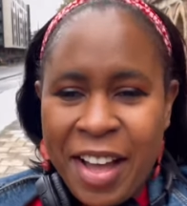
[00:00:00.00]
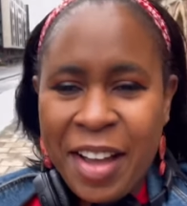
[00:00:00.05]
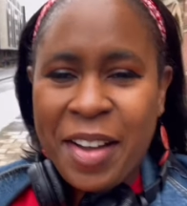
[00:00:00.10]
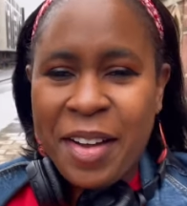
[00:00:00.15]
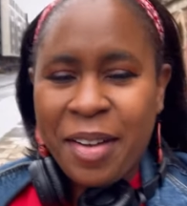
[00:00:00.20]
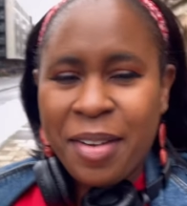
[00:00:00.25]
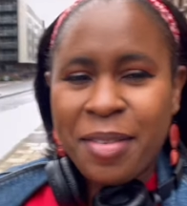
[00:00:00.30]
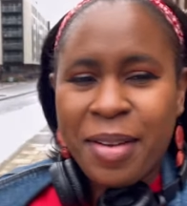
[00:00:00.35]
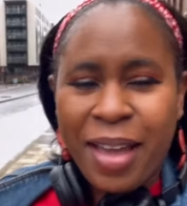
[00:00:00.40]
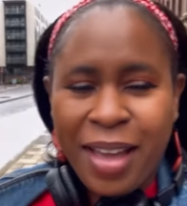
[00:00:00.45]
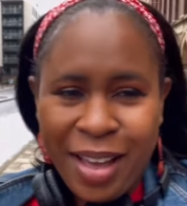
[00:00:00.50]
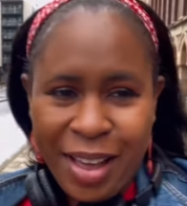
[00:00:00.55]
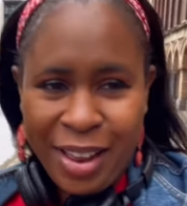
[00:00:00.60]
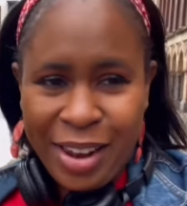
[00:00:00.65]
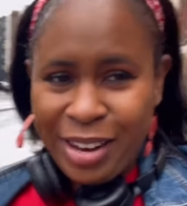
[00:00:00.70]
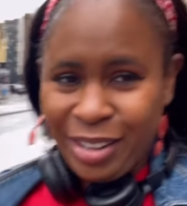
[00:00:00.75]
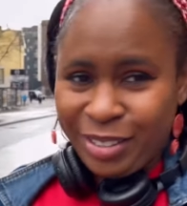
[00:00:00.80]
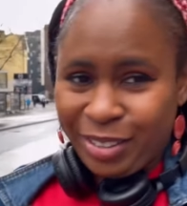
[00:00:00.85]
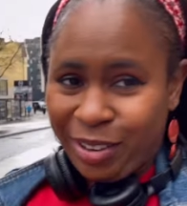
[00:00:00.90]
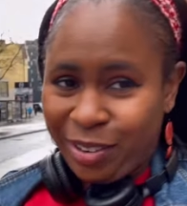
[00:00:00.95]
um,
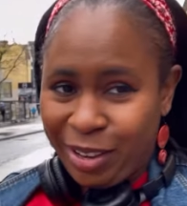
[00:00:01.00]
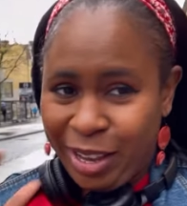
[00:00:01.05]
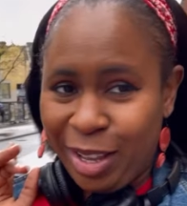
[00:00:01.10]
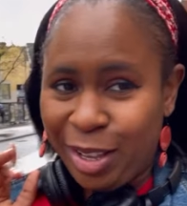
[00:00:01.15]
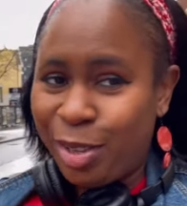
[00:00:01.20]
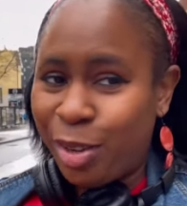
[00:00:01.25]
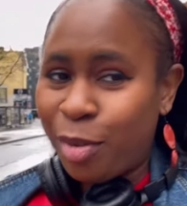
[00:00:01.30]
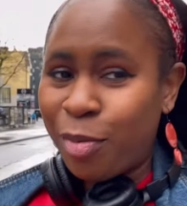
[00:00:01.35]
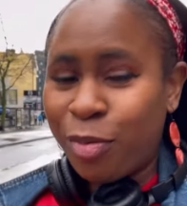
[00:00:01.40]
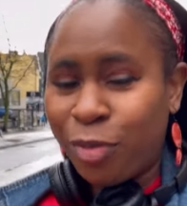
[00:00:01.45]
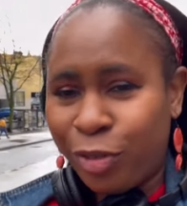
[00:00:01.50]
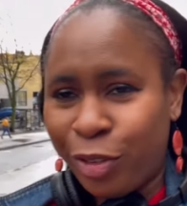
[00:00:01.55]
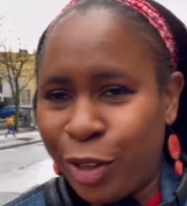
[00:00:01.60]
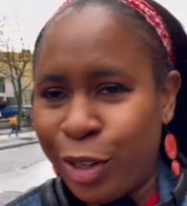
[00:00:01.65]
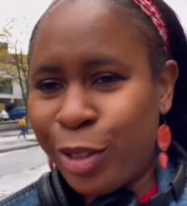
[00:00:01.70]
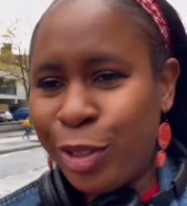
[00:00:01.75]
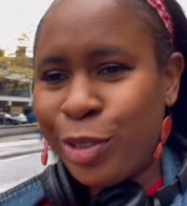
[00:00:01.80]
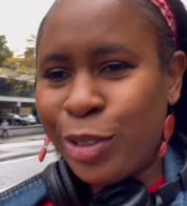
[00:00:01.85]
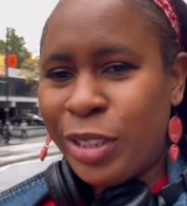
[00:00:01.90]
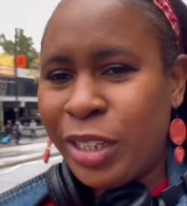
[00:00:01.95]
let's go get some
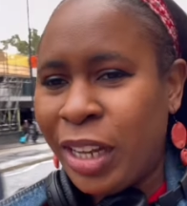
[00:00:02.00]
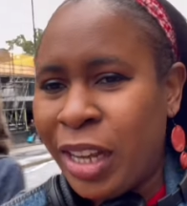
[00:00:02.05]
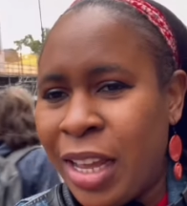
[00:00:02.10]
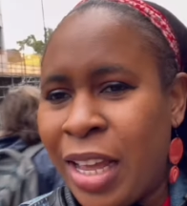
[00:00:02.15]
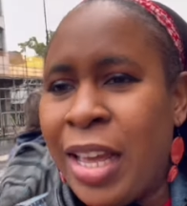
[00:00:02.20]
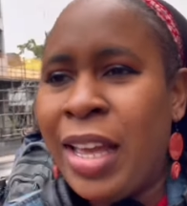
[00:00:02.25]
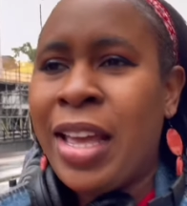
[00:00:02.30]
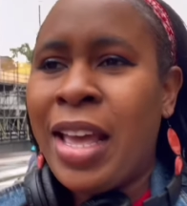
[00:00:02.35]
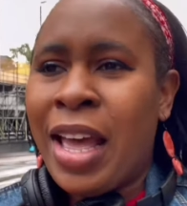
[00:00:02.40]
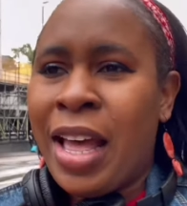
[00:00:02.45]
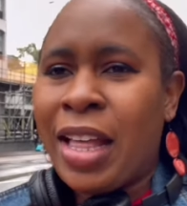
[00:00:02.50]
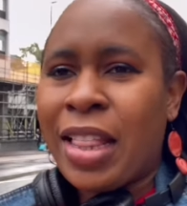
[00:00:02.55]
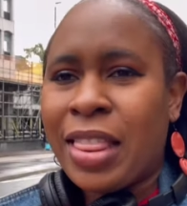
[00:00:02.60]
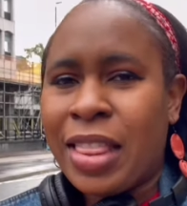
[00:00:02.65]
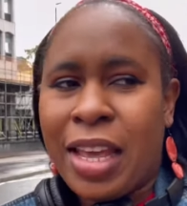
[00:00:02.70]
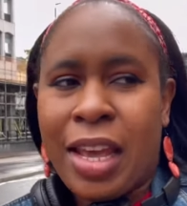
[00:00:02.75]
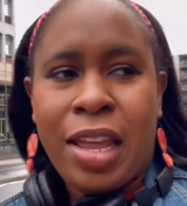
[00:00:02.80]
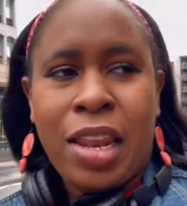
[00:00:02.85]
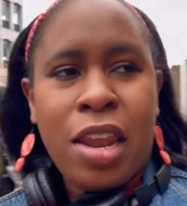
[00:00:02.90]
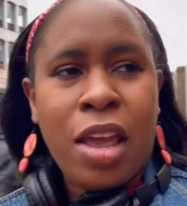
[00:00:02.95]
food and
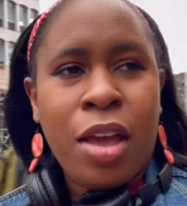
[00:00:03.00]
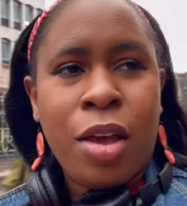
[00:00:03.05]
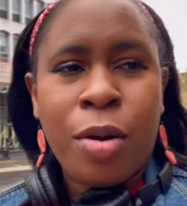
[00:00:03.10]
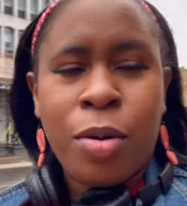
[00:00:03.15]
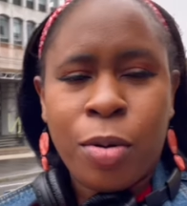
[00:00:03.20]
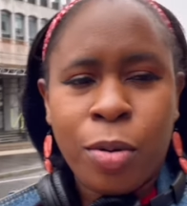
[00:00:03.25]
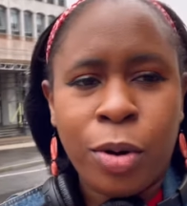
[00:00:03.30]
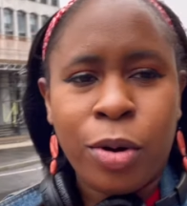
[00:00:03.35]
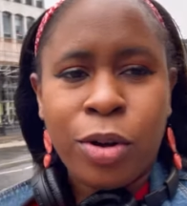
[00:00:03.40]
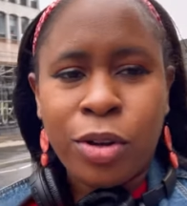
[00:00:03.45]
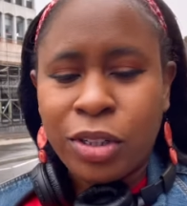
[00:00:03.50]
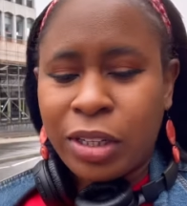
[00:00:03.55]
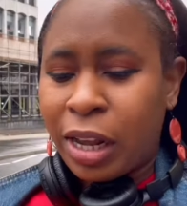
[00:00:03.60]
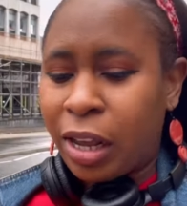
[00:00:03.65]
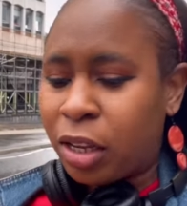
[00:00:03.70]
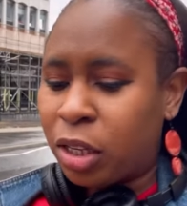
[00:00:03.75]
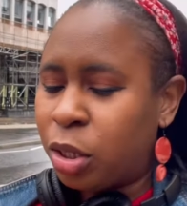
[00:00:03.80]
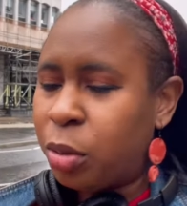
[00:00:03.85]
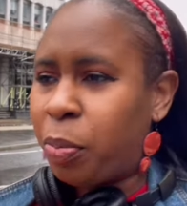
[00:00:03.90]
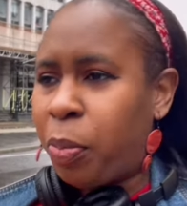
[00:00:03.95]
then we'll
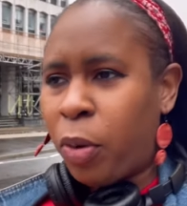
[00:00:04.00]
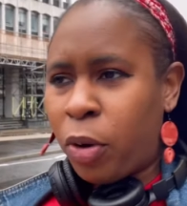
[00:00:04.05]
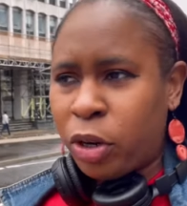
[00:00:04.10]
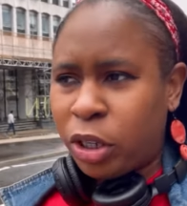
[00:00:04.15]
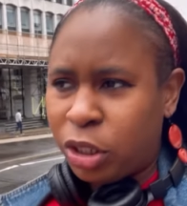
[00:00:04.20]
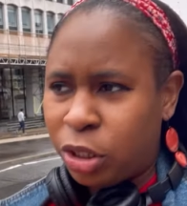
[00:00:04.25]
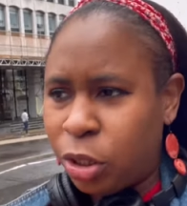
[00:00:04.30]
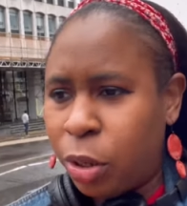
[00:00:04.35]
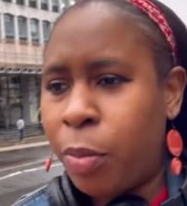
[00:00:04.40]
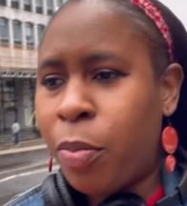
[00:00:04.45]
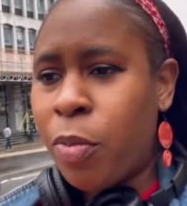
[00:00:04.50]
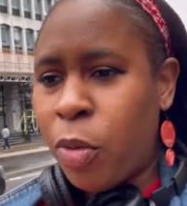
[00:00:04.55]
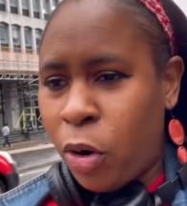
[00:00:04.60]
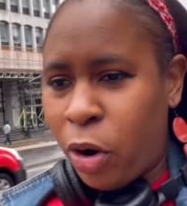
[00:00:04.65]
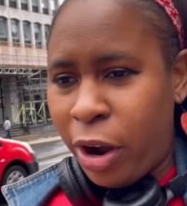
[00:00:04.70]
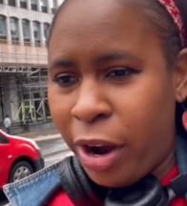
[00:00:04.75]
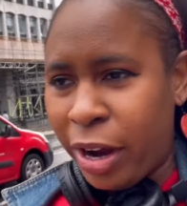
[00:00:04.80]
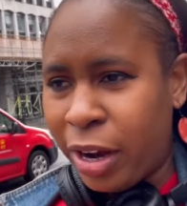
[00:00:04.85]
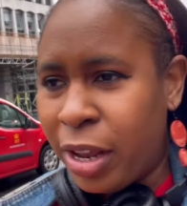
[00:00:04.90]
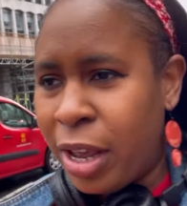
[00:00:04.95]
explore some
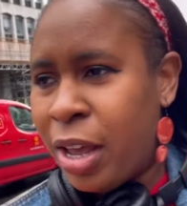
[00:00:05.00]
more.